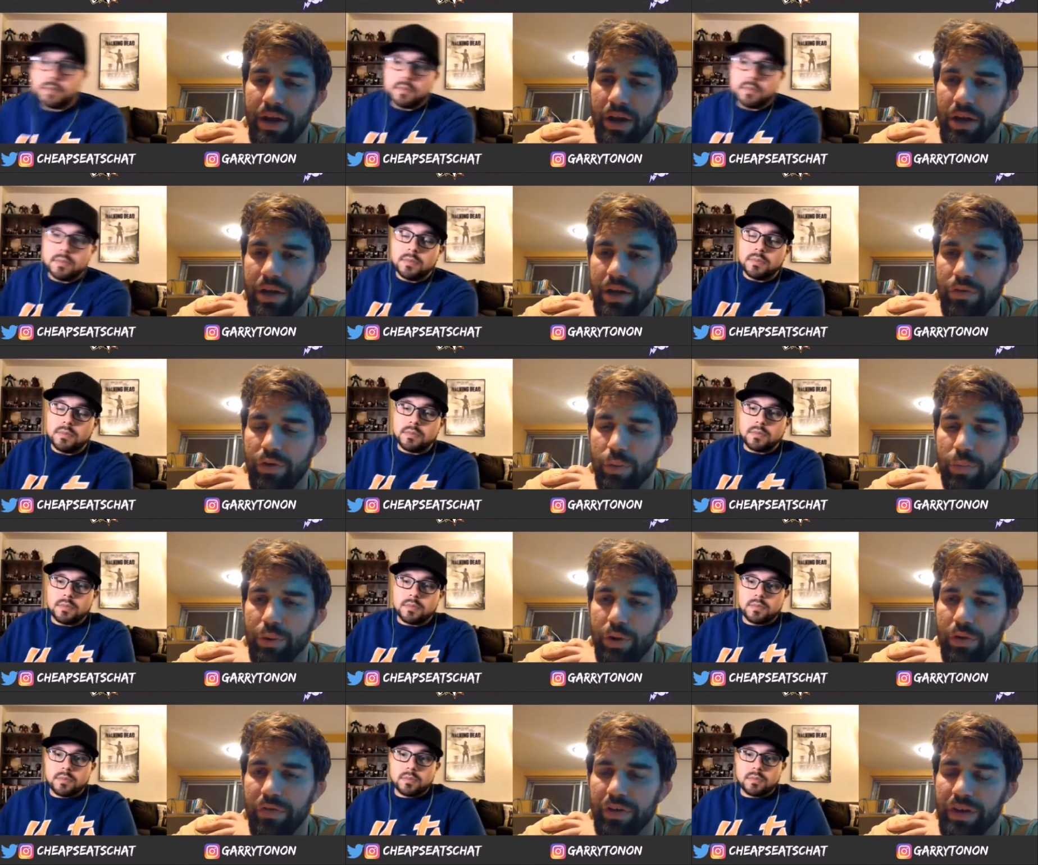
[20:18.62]
Speaker 1: give you a
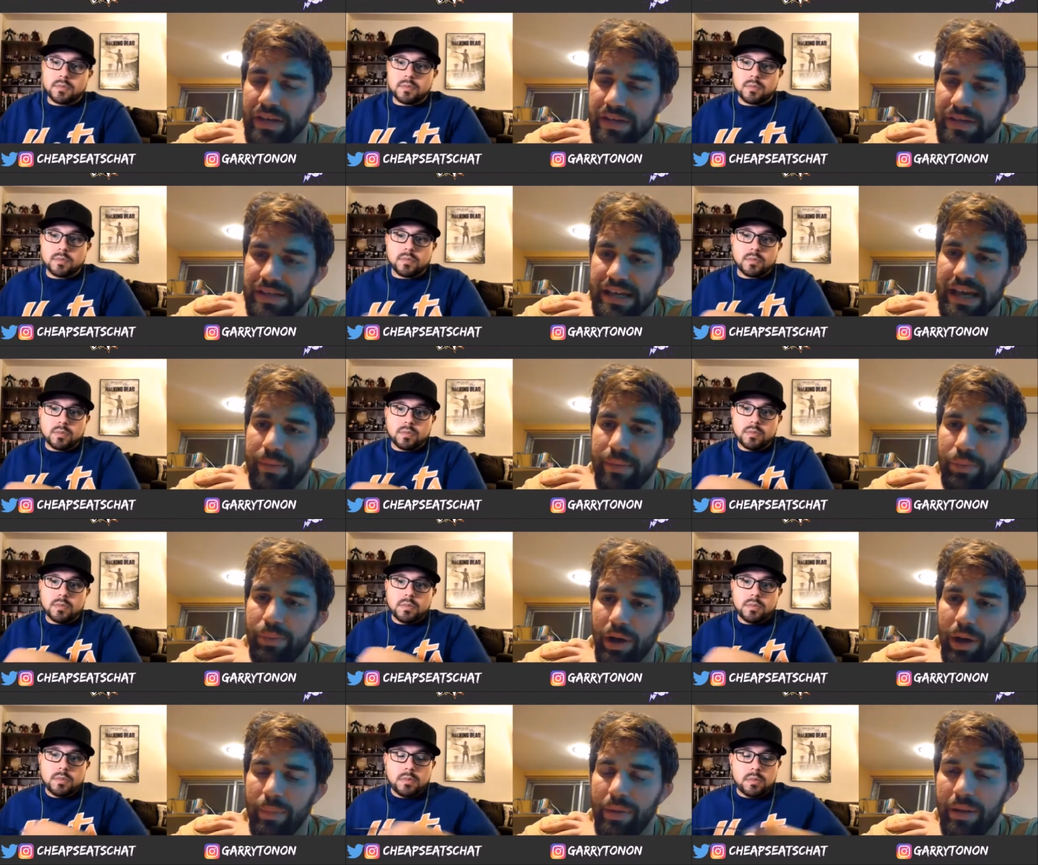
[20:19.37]
perfect example.
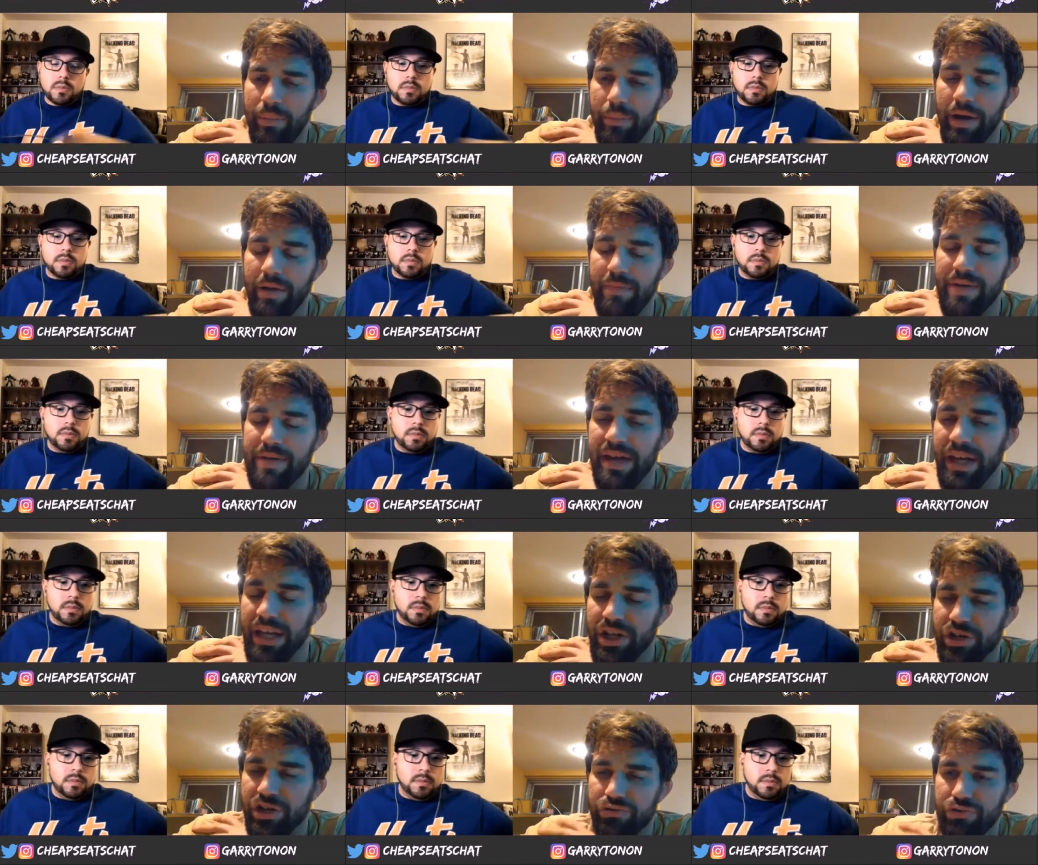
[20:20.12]
I mean, it might be an
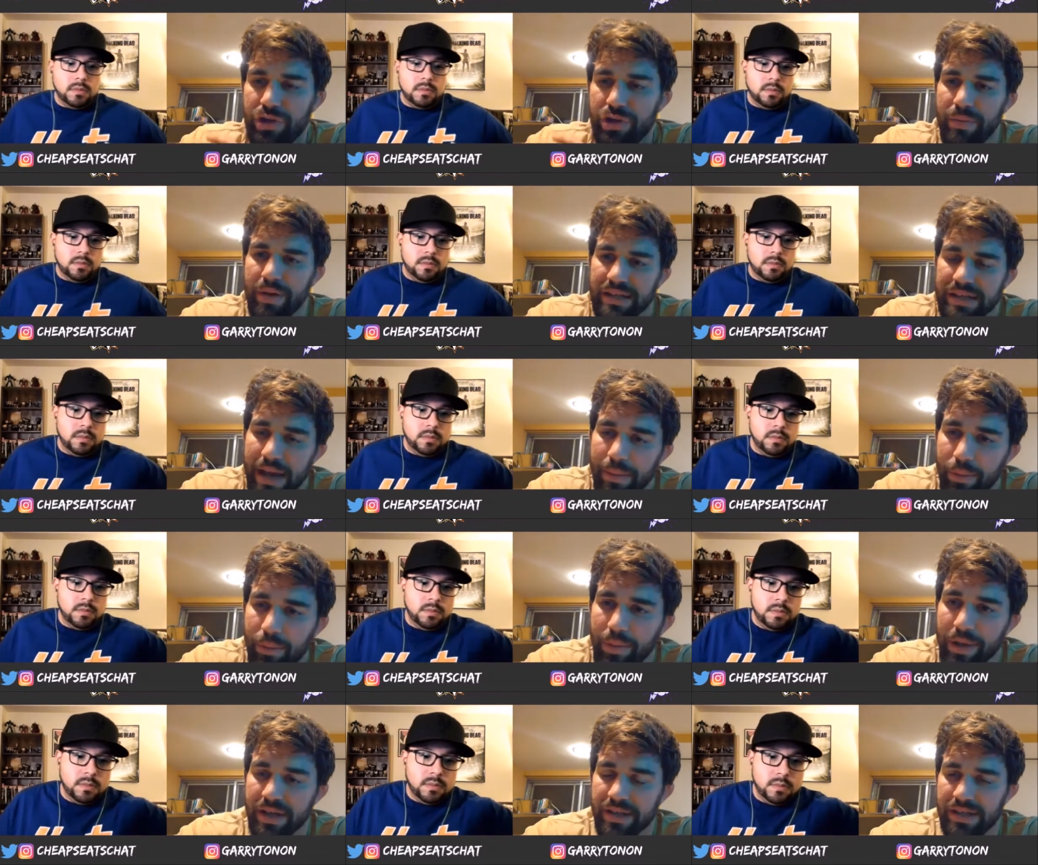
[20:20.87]
extreme example
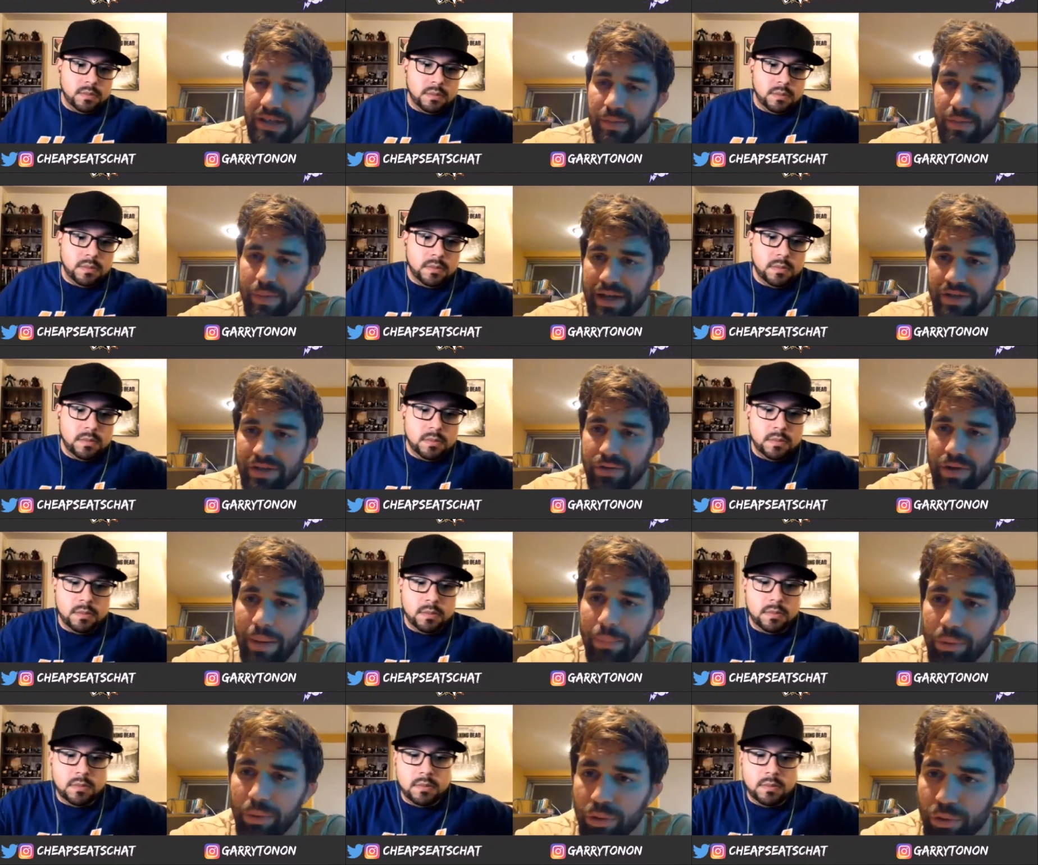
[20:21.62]
because he's the best
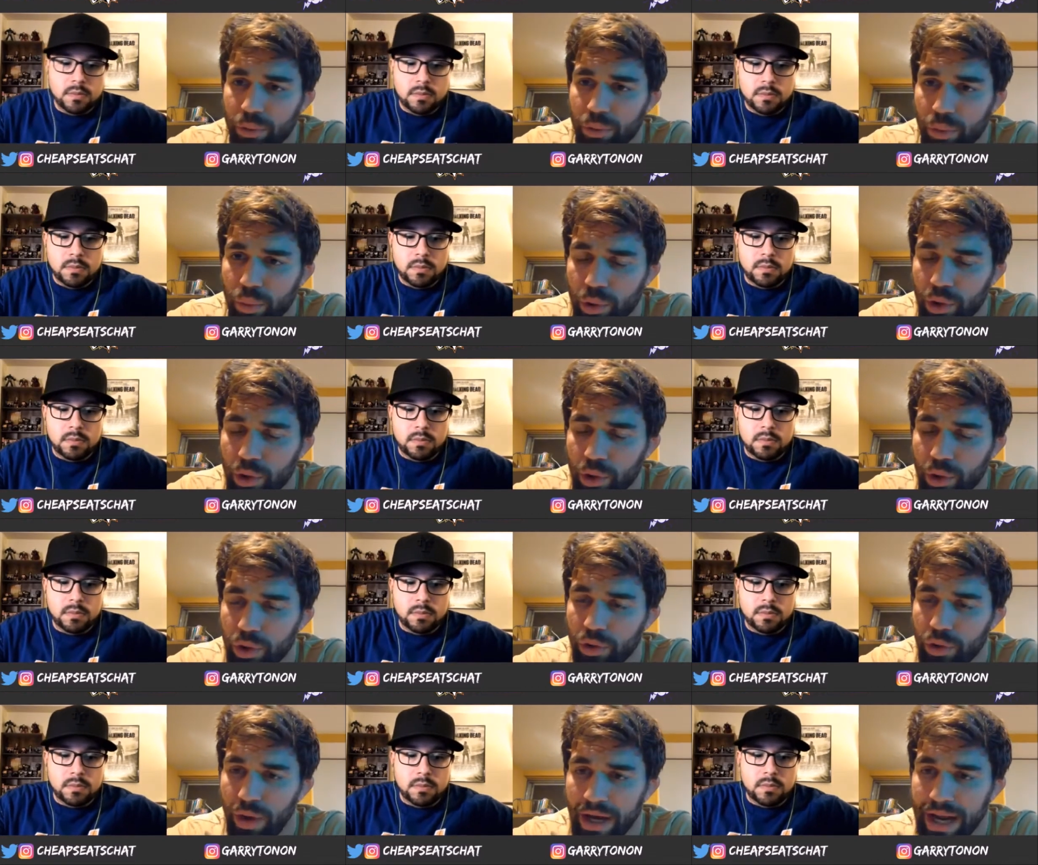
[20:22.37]
grappler in the world
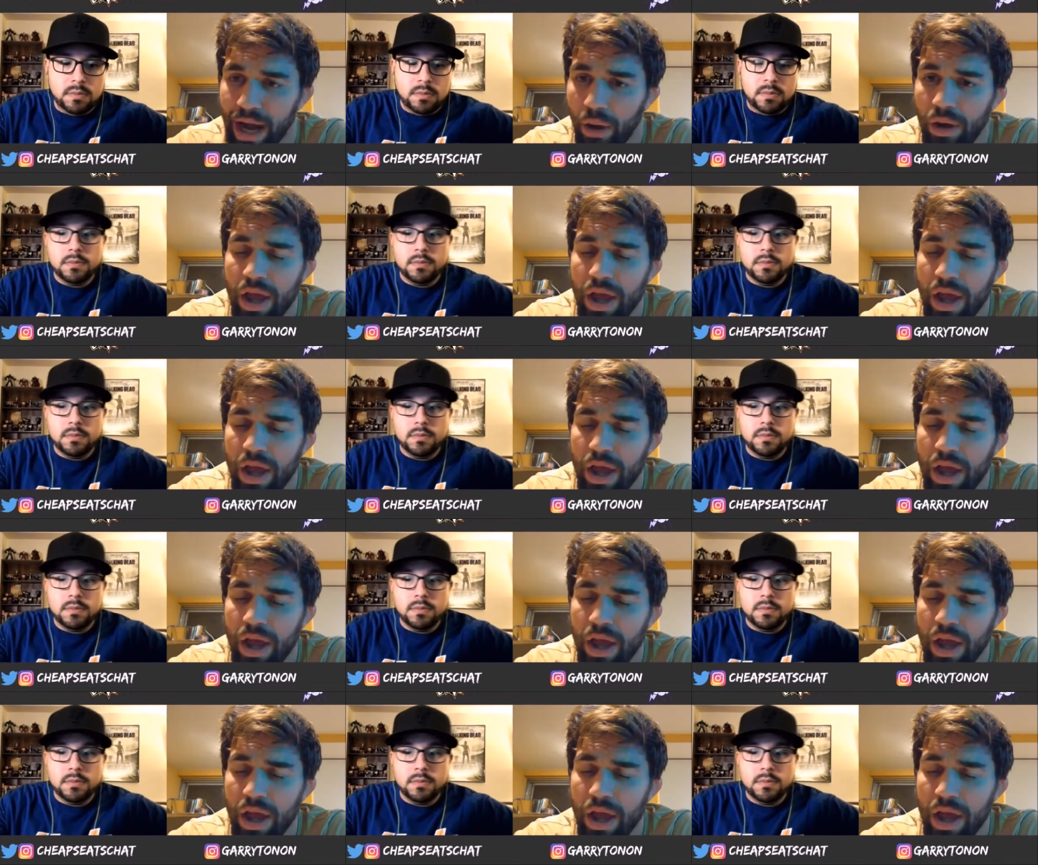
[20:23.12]
right now.